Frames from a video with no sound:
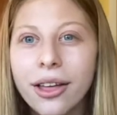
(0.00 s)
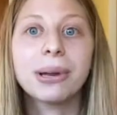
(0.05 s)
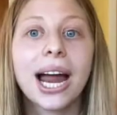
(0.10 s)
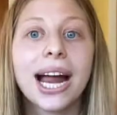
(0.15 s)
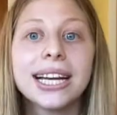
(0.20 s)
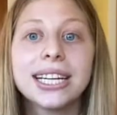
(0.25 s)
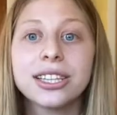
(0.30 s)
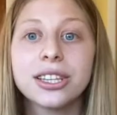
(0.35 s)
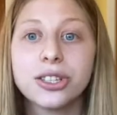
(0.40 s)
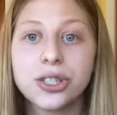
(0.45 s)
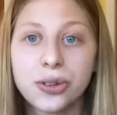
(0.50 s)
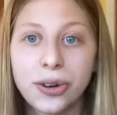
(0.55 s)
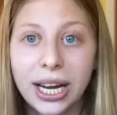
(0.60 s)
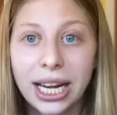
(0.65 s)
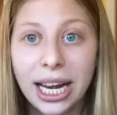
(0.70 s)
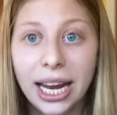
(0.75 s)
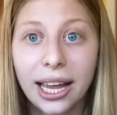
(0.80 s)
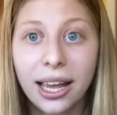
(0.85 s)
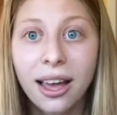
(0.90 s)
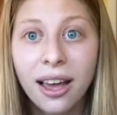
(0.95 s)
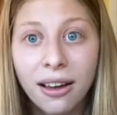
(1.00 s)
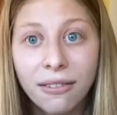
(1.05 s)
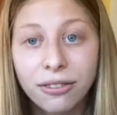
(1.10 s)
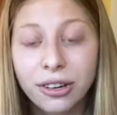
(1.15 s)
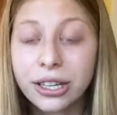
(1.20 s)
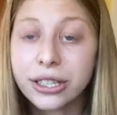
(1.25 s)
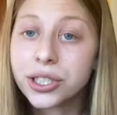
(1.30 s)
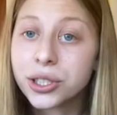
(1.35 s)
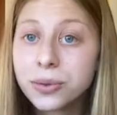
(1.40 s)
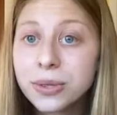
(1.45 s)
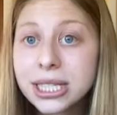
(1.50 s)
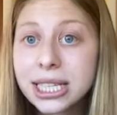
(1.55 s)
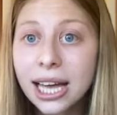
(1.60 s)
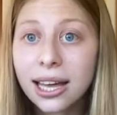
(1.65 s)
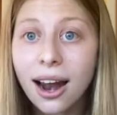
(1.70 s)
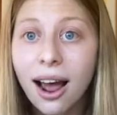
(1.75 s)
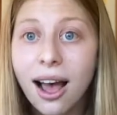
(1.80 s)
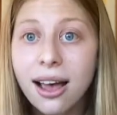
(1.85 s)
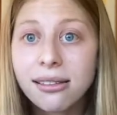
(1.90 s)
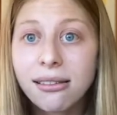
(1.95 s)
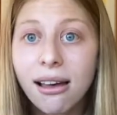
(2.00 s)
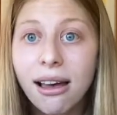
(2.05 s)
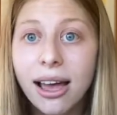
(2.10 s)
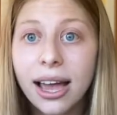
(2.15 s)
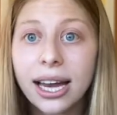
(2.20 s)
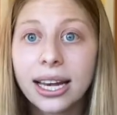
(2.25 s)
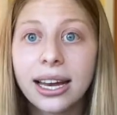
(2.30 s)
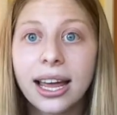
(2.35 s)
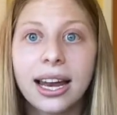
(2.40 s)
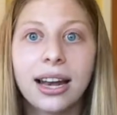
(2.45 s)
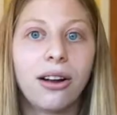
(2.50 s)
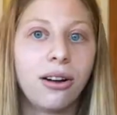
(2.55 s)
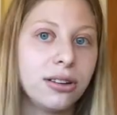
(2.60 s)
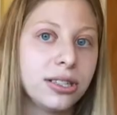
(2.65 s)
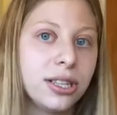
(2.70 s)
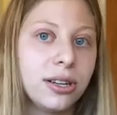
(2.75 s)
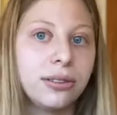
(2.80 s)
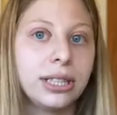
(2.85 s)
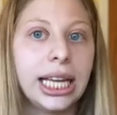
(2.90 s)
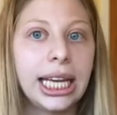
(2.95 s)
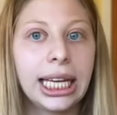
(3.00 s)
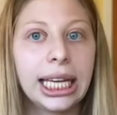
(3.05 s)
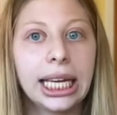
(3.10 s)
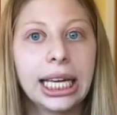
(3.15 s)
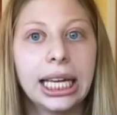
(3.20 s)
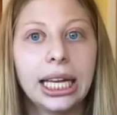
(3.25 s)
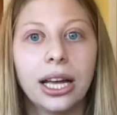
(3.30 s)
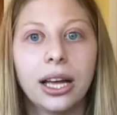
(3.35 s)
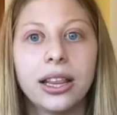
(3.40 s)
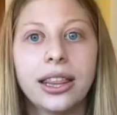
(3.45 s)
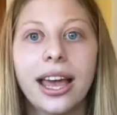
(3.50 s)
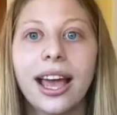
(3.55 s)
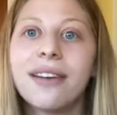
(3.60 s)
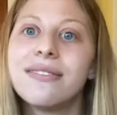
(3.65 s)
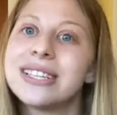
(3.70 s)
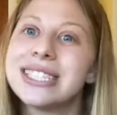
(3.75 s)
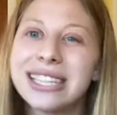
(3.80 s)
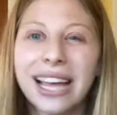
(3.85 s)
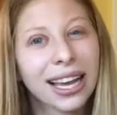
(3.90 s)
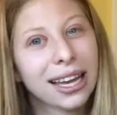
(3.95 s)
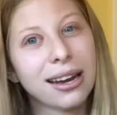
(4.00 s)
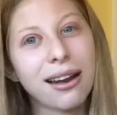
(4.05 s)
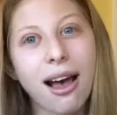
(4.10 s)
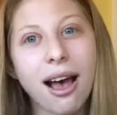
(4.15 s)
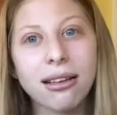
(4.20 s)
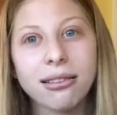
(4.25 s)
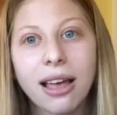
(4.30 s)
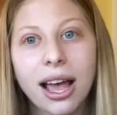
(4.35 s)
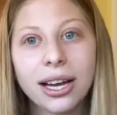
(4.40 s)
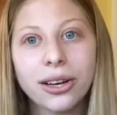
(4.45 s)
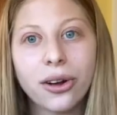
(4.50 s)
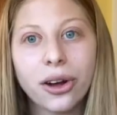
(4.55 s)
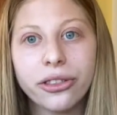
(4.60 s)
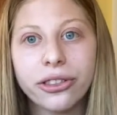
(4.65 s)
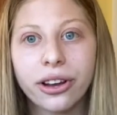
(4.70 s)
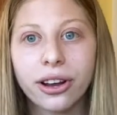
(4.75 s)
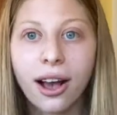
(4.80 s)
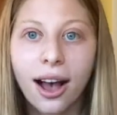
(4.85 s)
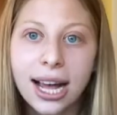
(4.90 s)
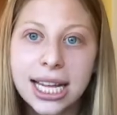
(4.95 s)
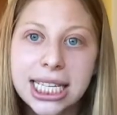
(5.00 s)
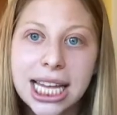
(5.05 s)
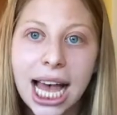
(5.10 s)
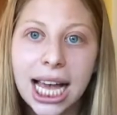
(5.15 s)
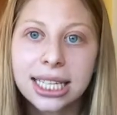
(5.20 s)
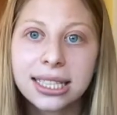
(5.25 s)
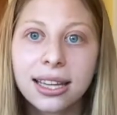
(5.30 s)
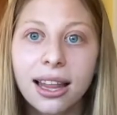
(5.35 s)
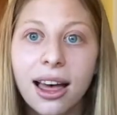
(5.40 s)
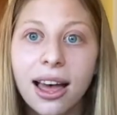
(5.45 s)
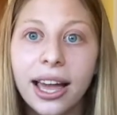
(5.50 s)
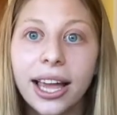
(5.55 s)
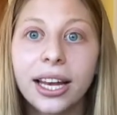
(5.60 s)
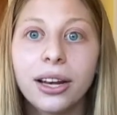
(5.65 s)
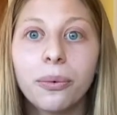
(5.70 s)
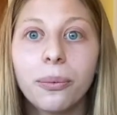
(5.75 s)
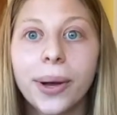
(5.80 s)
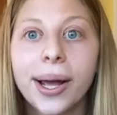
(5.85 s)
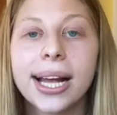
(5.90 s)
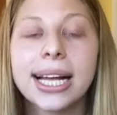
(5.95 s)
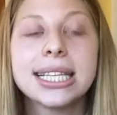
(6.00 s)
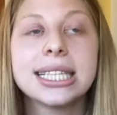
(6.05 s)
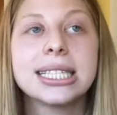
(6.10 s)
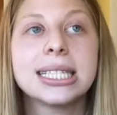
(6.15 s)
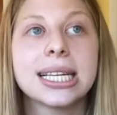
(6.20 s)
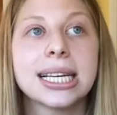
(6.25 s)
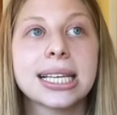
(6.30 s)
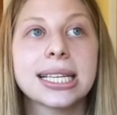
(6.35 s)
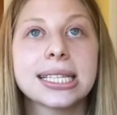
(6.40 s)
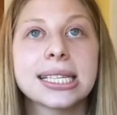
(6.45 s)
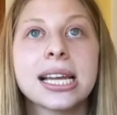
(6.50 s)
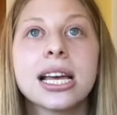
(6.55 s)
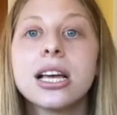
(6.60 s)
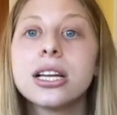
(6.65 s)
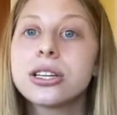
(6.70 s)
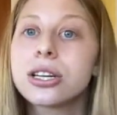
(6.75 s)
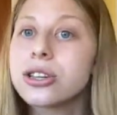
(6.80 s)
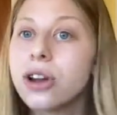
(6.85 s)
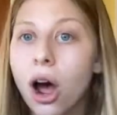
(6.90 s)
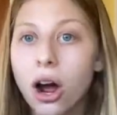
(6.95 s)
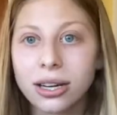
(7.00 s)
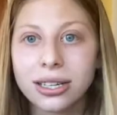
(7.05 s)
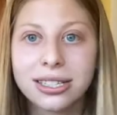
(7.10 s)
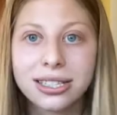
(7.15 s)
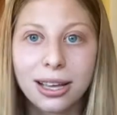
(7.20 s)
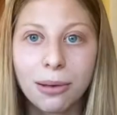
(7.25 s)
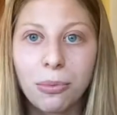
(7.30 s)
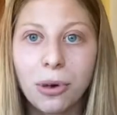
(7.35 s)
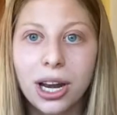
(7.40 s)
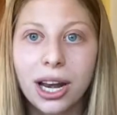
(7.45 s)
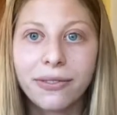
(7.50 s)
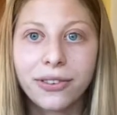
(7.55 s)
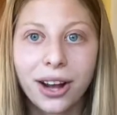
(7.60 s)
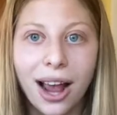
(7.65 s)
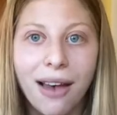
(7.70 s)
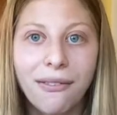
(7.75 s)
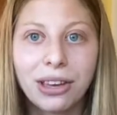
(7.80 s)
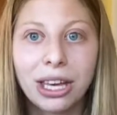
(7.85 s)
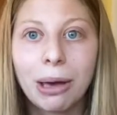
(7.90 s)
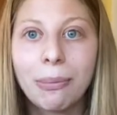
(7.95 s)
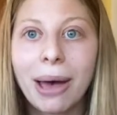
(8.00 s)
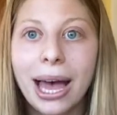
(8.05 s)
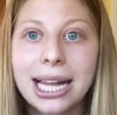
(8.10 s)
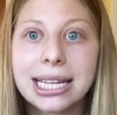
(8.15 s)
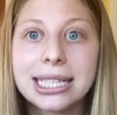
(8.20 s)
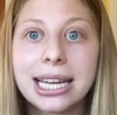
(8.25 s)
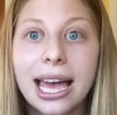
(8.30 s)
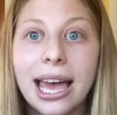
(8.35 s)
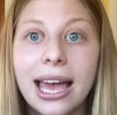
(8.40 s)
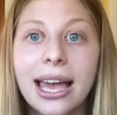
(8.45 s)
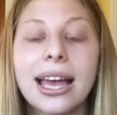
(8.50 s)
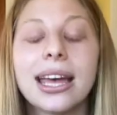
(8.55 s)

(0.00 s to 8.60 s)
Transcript: I did the training for a suicide hotline, and also like they have a second hotline called their contact line, where it's just to talk to someone if you're having a bad day.